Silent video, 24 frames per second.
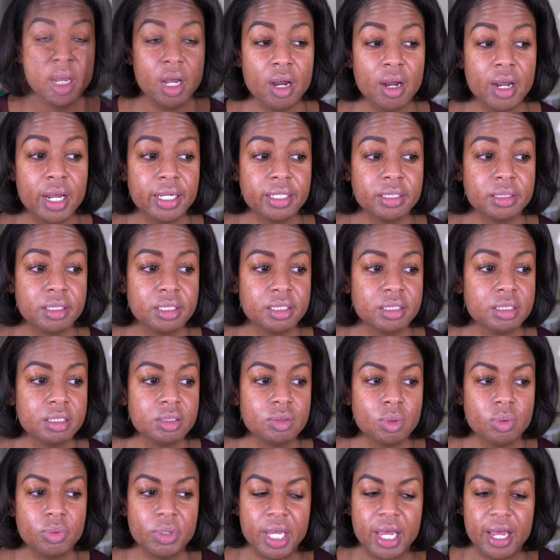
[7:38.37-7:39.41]
Alright, this
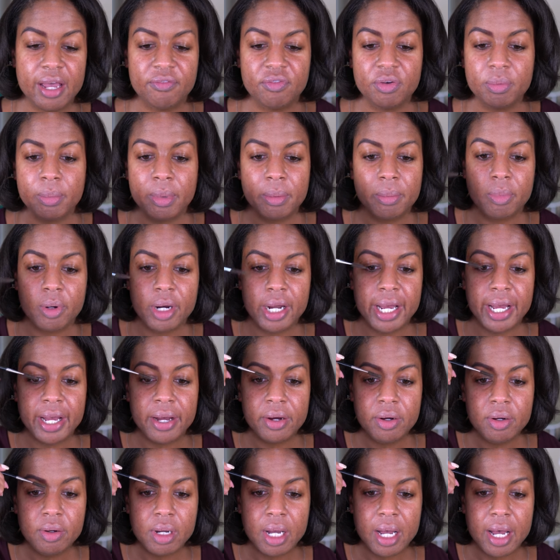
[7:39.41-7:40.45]
is what we have for my
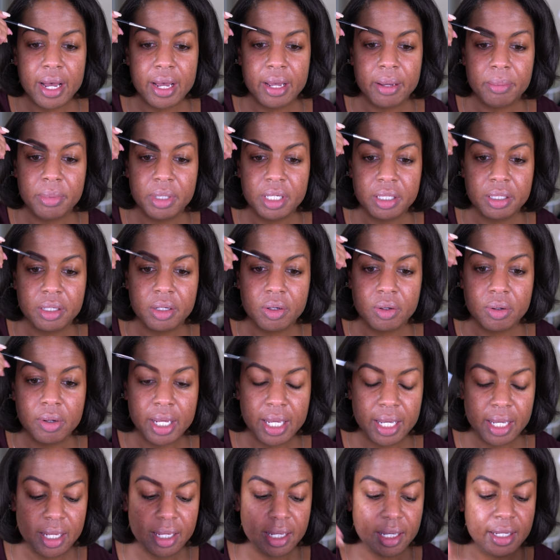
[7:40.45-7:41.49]
brow. I'm going to go
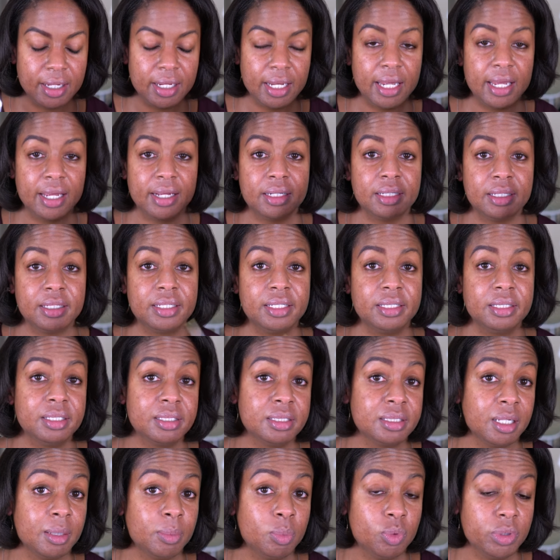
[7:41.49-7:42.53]
ahead and clean
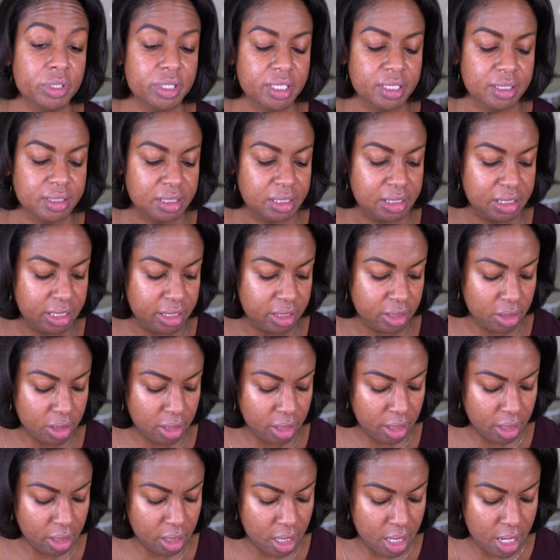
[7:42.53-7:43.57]
this up with
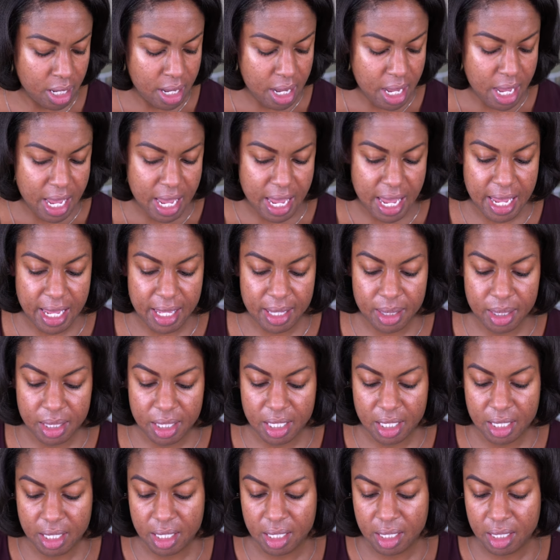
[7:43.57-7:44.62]
concealer, and
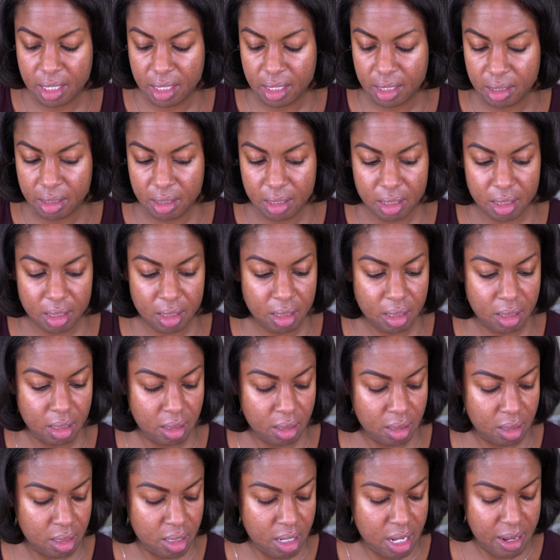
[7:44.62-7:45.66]
then
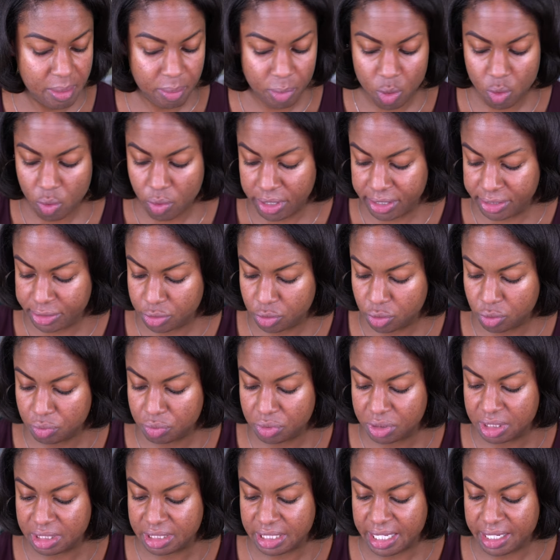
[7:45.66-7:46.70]
I'm going to
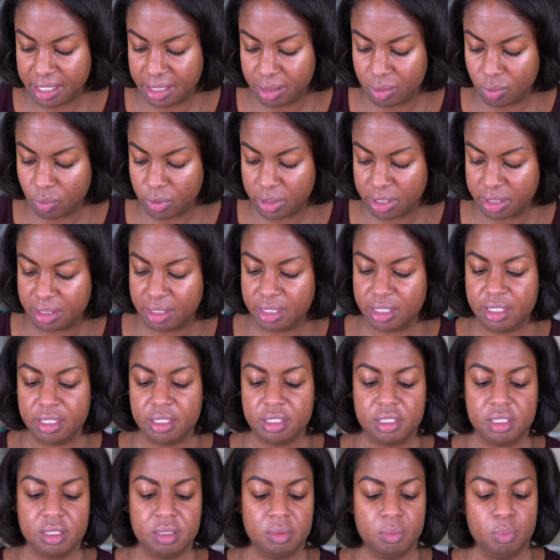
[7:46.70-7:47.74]
set it with
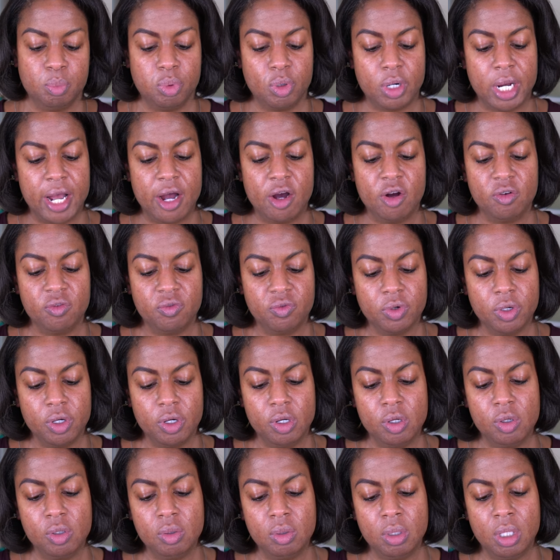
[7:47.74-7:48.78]
this Brow
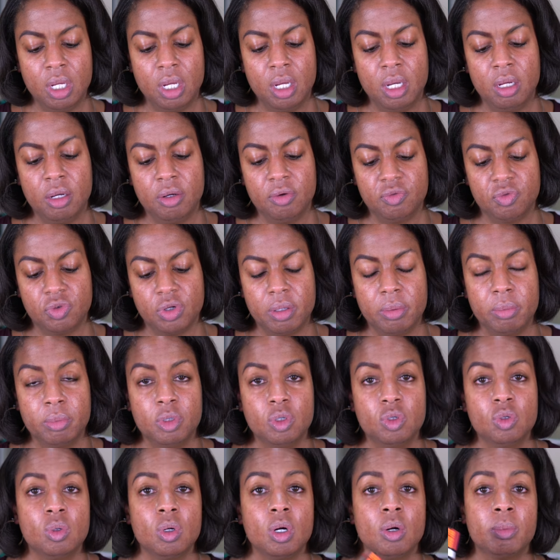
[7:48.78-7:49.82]
Fro from
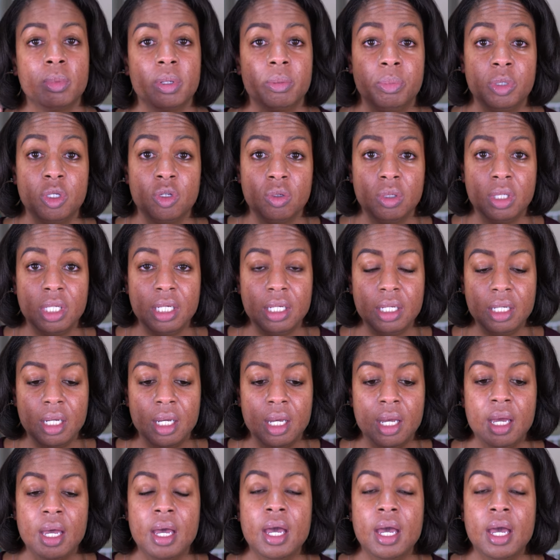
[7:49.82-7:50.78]
Uoma Beauty,